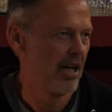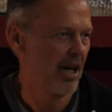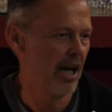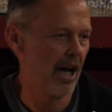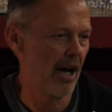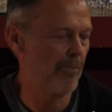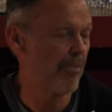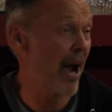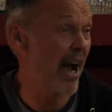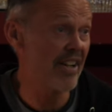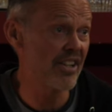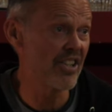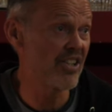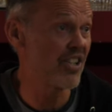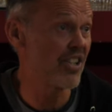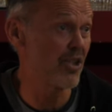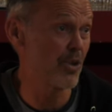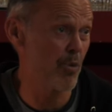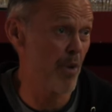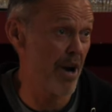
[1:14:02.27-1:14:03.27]
Uh, practice
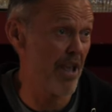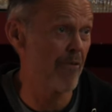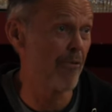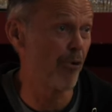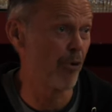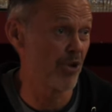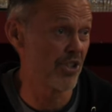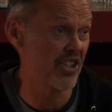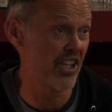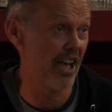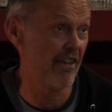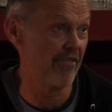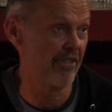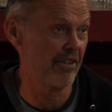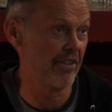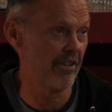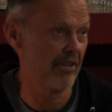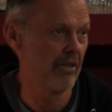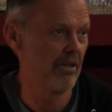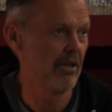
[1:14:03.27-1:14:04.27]
is 24-7,
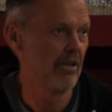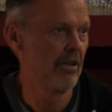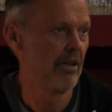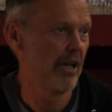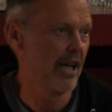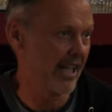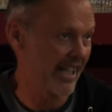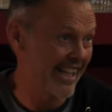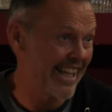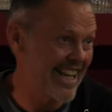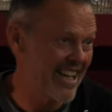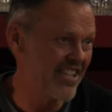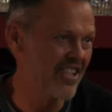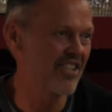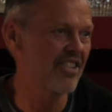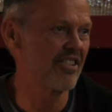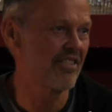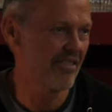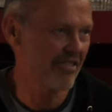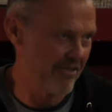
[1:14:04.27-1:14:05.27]
at
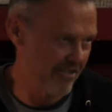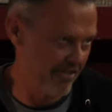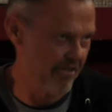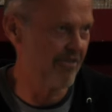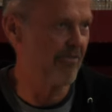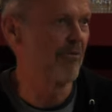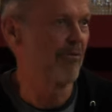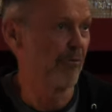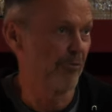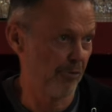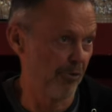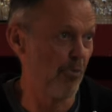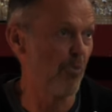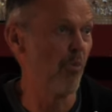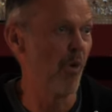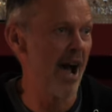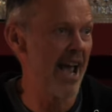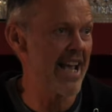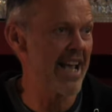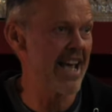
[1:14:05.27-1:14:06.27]
least from
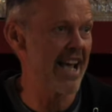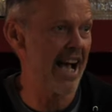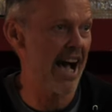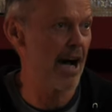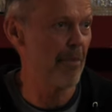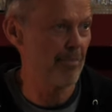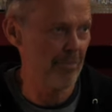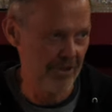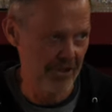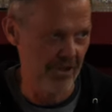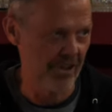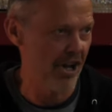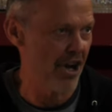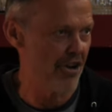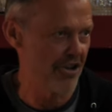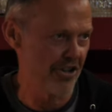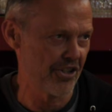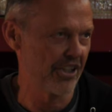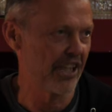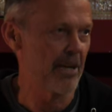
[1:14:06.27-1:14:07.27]
waking up to
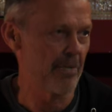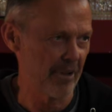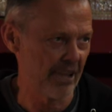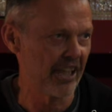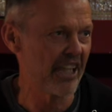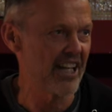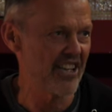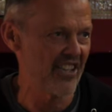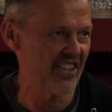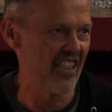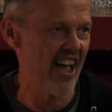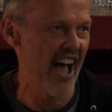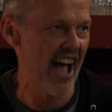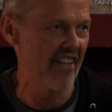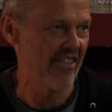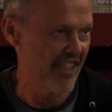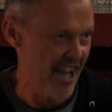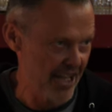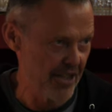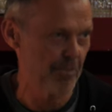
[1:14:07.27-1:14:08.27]
going to sleep, at least
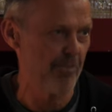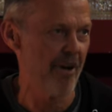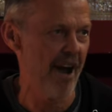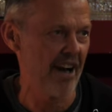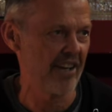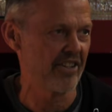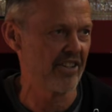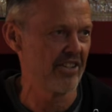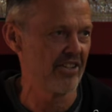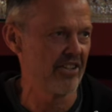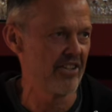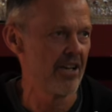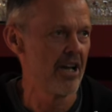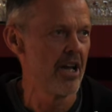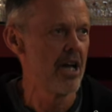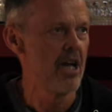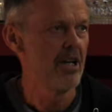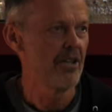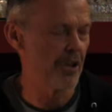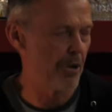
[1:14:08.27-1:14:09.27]
that. That's practice.
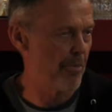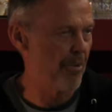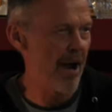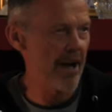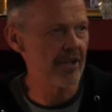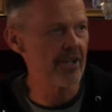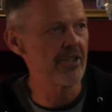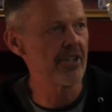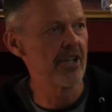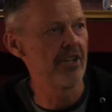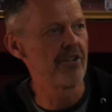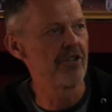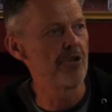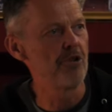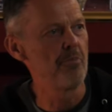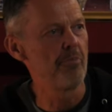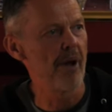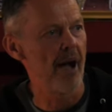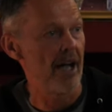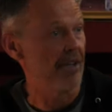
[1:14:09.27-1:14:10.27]
So practice has
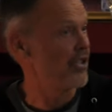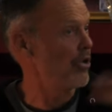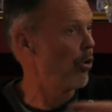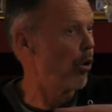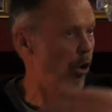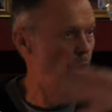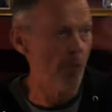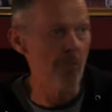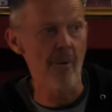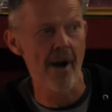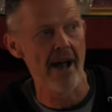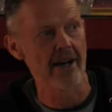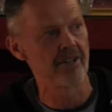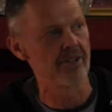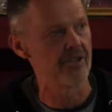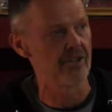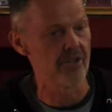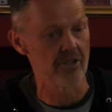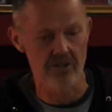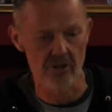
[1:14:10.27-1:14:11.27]
two parts. All
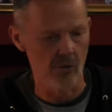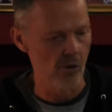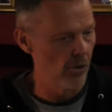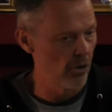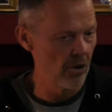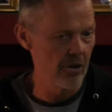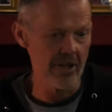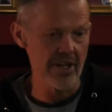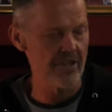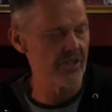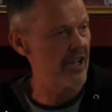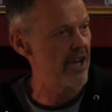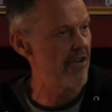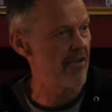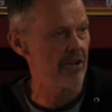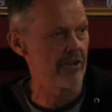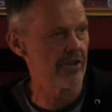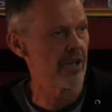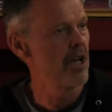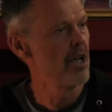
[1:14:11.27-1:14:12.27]
practices, all these
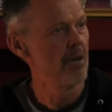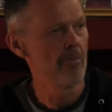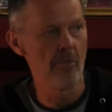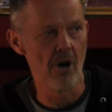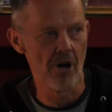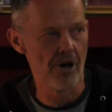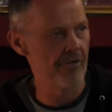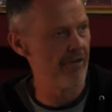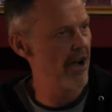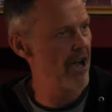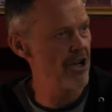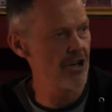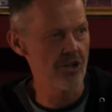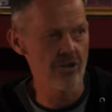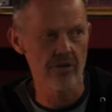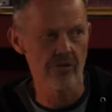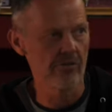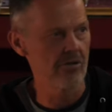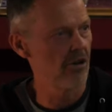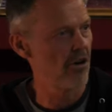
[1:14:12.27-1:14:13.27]
areas,
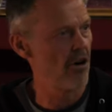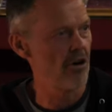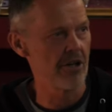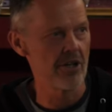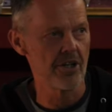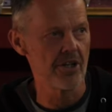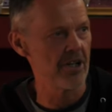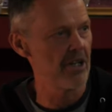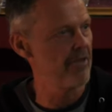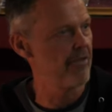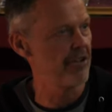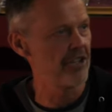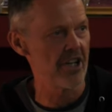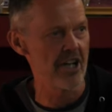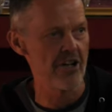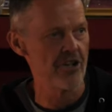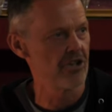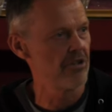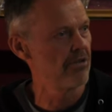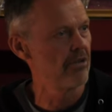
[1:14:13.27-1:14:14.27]
motivational, cognitive,
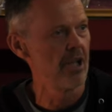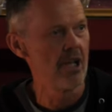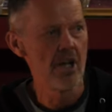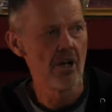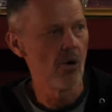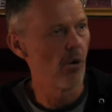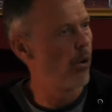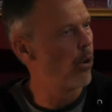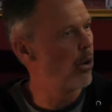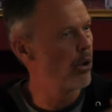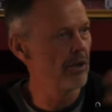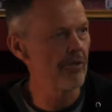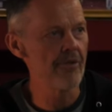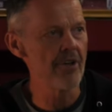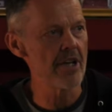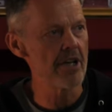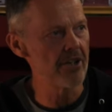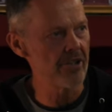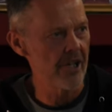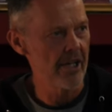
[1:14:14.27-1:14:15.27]
attentional, all of
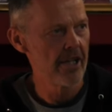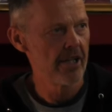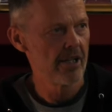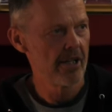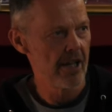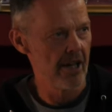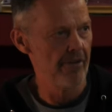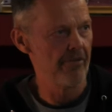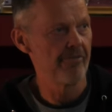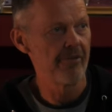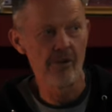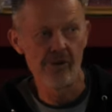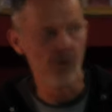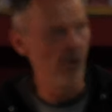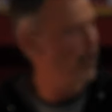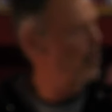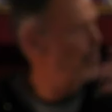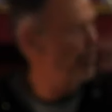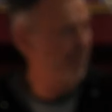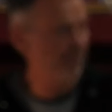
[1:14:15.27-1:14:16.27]
these, have,
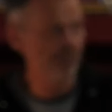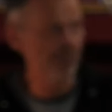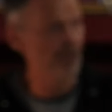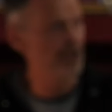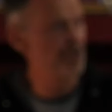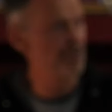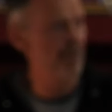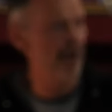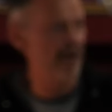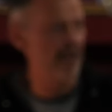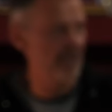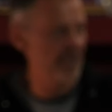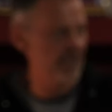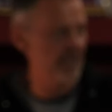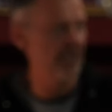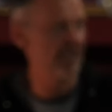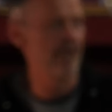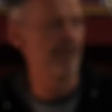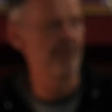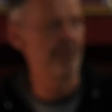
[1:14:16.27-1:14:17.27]
all Buddhist
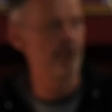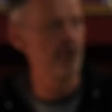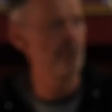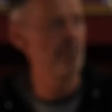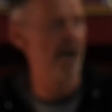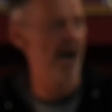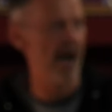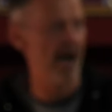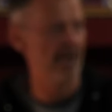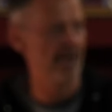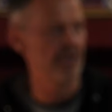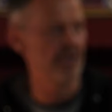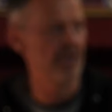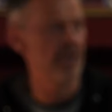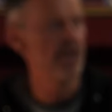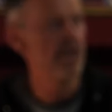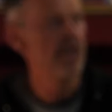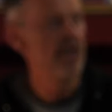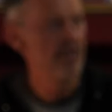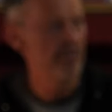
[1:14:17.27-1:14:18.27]
practices have two parts.
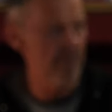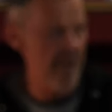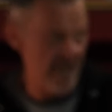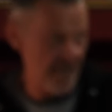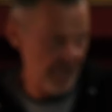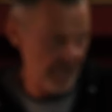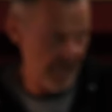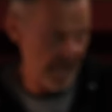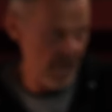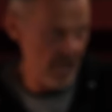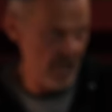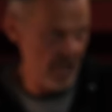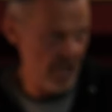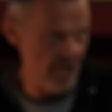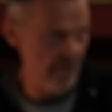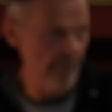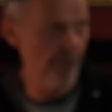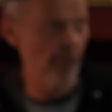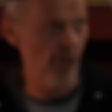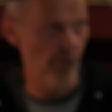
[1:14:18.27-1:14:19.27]

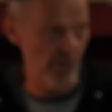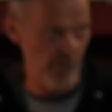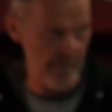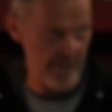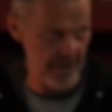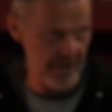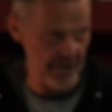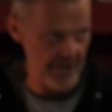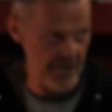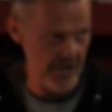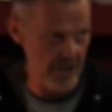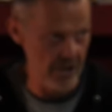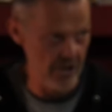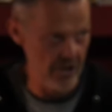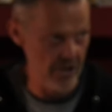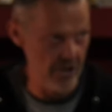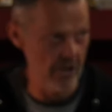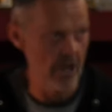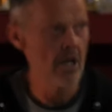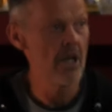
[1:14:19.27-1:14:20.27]
Meditation, formal
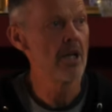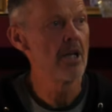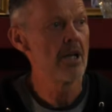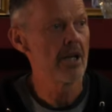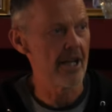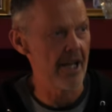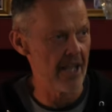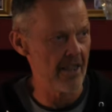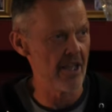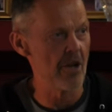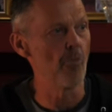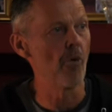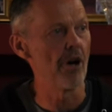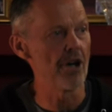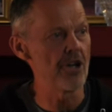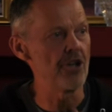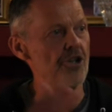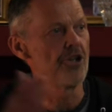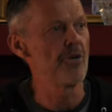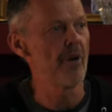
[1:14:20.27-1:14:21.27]
meditation, and then what
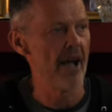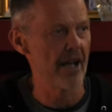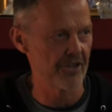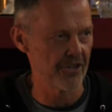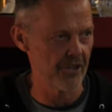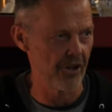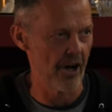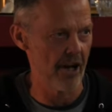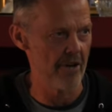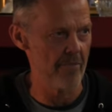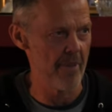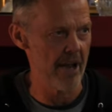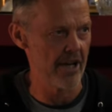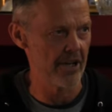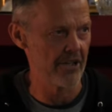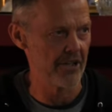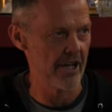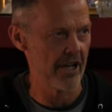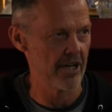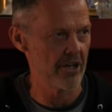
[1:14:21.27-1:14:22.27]
you do outside of
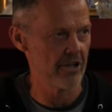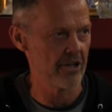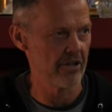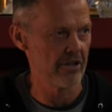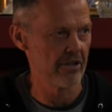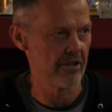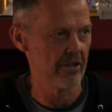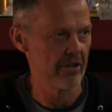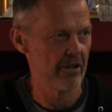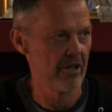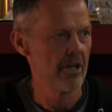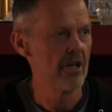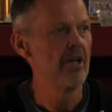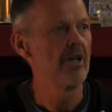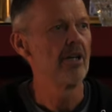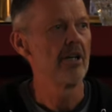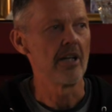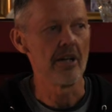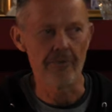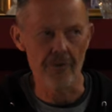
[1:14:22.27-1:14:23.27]
meditation.
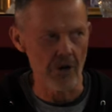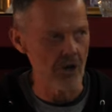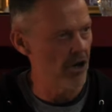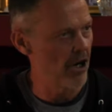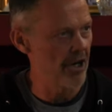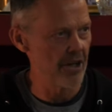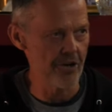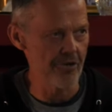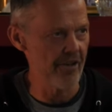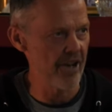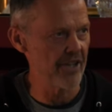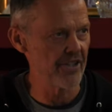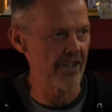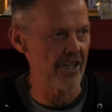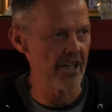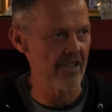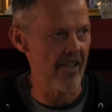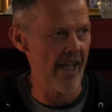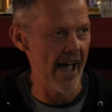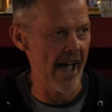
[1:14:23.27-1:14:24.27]
If you're not
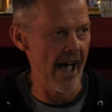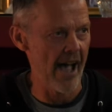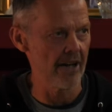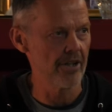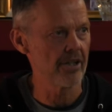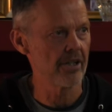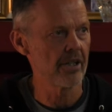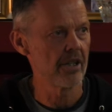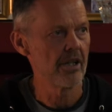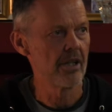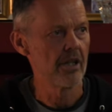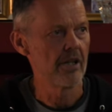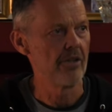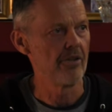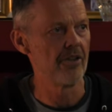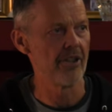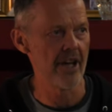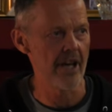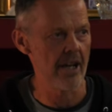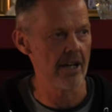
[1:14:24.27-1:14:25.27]
addressing that,
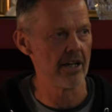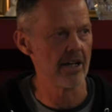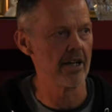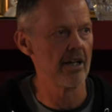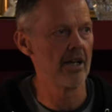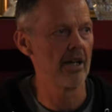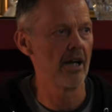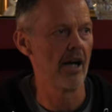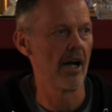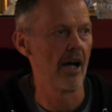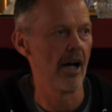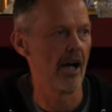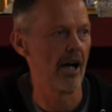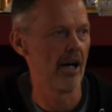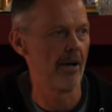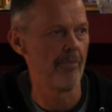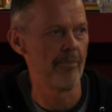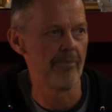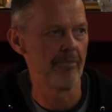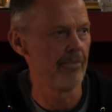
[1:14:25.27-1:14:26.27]
then
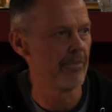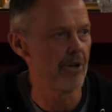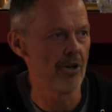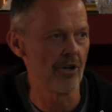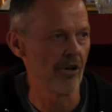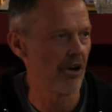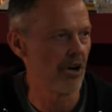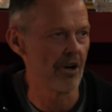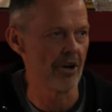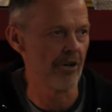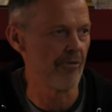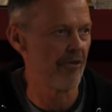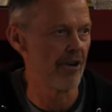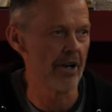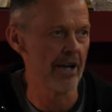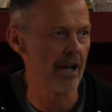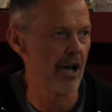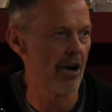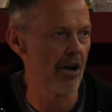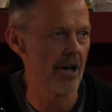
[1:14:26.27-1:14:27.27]
um, you're not going to
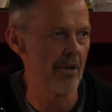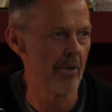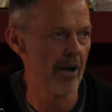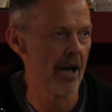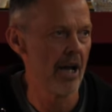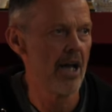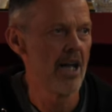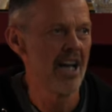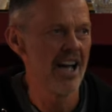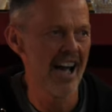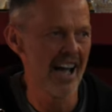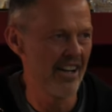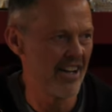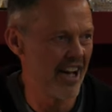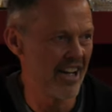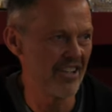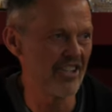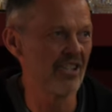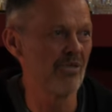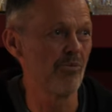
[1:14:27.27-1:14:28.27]
really go anywhere. And
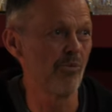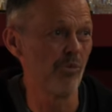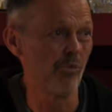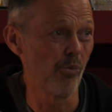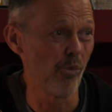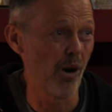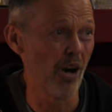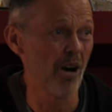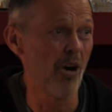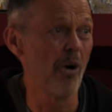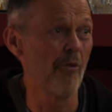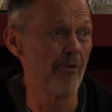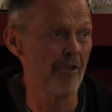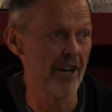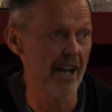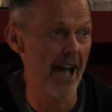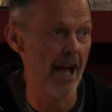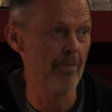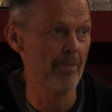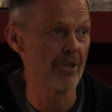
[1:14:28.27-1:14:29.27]
that's what often
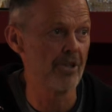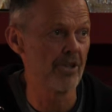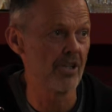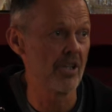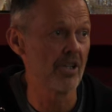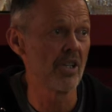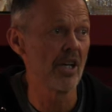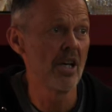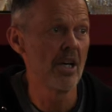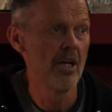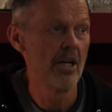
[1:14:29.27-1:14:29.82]
happens is,